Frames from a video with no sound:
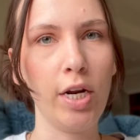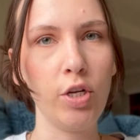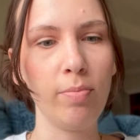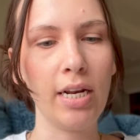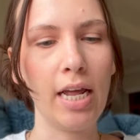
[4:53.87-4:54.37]

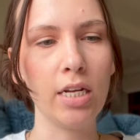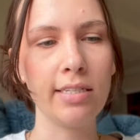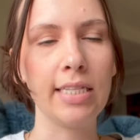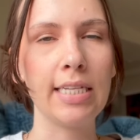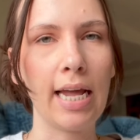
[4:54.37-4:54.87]
do my nails.
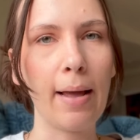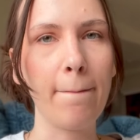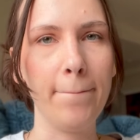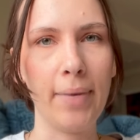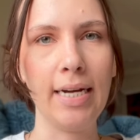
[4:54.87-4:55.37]
That's like
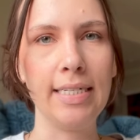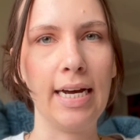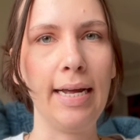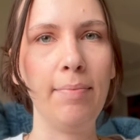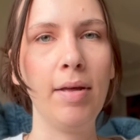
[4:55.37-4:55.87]
my
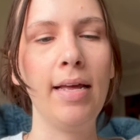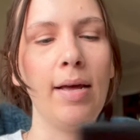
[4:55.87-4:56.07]
time.